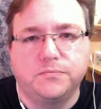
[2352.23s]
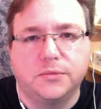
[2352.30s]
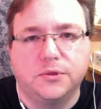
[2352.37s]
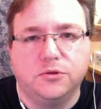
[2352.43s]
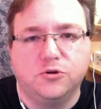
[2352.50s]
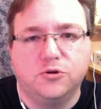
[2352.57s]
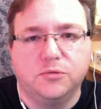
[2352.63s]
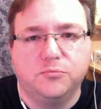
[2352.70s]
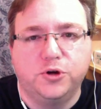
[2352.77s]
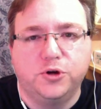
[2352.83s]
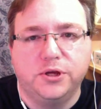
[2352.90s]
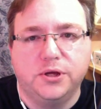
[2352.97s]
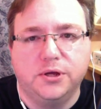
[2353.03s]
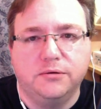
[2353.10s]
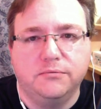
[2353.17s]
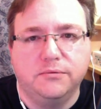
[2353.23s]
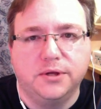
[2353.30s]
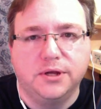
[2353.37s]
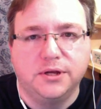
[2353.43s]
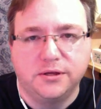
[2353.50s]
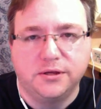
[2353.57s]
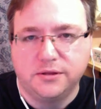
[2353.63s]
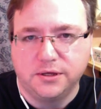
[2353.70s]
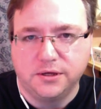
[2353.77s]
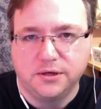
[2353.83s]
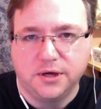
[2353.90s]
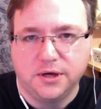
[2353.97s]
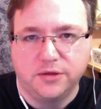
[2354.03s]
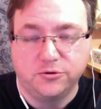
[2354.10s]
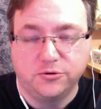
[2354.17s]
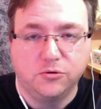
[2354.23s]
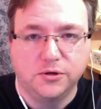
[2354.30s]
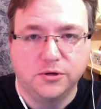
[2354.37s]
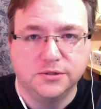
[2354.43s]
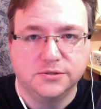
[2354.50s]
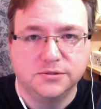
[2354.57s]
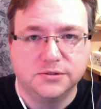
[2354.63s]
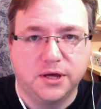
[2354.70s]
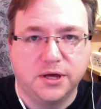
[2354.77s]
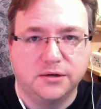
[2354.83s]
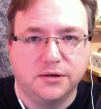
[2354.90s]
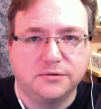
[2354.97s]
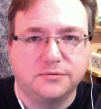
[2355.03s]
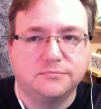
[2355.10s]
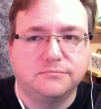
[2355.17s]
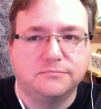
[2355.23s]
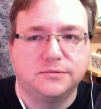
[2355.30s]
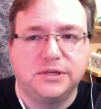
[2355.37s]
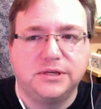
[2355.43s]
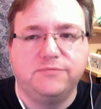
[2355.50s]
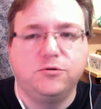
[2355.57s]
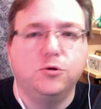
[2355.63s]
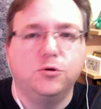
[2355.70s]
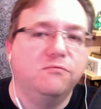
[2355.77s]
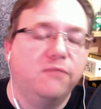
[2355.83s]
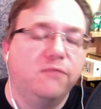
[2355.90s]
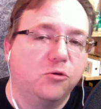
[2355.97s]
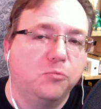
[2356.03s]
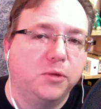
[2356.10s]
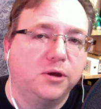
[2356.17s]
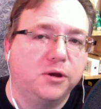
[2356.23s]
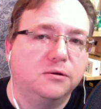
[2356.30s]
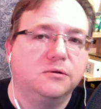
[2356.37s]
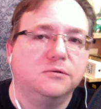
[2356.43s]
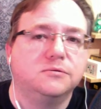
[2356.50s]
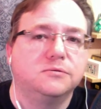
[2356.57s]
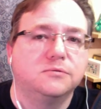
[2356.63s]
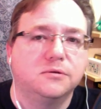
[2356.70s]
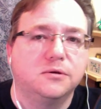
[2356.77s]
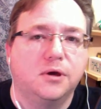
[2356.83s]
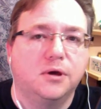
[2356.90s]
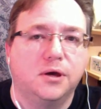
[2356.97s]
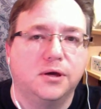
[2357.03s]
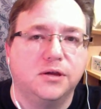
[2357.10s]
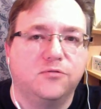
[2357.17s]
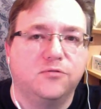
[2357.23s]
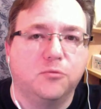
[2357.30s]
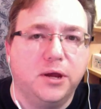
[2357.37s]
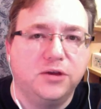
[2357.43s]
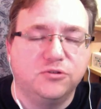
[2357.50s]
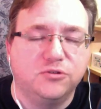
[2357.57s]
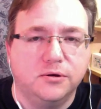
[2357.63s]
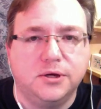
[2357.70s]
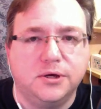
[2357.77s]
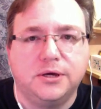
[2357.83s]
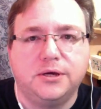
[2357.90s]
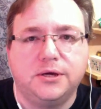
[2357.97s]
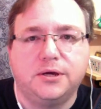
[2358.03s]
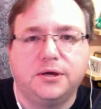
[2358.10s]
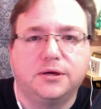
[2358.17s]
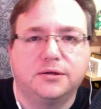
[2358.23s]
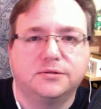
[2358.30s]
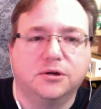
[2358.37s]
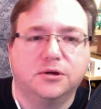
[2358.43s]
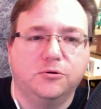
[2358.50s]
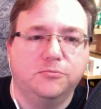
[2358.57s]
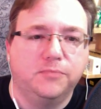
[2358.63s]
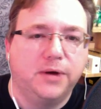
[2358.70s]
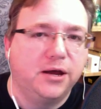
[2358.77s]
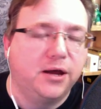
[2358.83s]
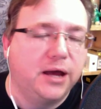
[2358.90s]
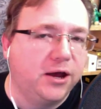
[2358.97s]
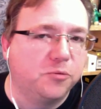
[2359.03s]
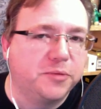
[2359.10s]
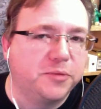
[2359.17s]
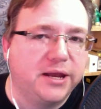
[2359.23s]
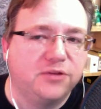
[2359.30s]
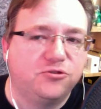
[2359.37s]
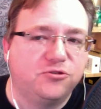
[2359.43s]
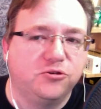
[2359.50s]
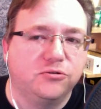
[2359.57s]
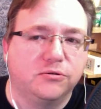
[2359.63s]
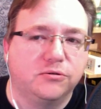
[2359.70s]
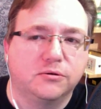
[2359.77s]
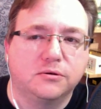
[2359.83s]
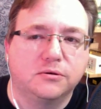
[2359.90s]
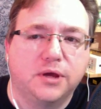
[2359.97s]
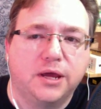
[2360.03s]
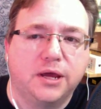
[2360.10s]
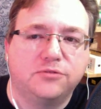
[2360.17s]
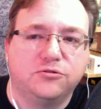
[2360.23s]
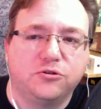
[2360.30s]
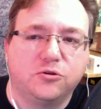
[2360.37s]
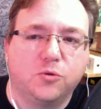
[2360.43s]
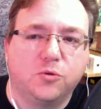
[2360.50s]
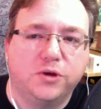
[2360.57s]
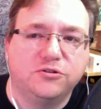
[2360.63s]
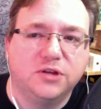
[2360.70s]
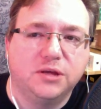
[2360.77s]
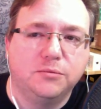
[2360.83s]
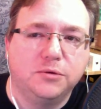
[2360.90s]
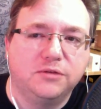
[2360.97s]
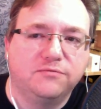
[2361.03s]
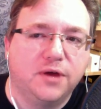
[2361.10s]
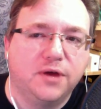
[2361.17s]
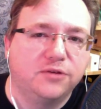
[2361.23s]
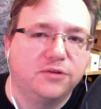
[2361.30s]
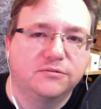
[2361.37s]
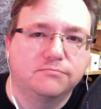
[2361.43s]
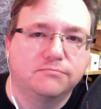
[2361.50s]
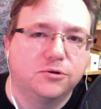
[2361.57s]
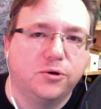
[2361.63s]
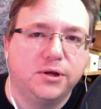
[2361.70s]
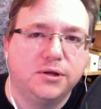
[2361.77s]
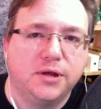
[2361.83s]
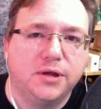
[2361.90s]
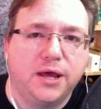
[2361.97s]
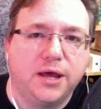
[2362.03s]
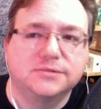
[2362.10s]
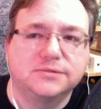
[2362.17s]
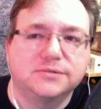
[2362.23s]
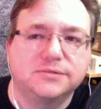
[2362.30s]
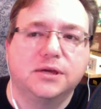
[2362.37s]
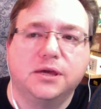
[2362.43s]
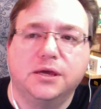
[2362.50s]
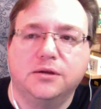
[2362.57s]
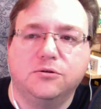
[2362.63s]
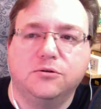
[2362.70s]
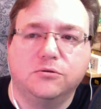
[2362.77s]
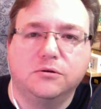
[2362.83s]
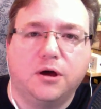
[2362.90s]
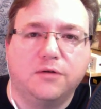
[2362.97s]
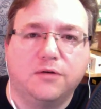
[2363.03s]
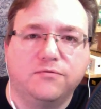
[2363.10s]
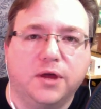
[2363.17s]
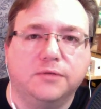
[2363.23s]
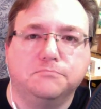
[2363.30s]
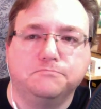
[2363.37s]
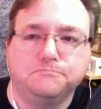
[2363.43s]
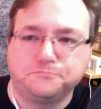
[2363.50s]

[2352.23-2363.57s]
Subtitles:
you can put in any of the other tokens that give you environmental information. So I hope that answers your question, Damien. If not, just go ahead and ask us again or offline.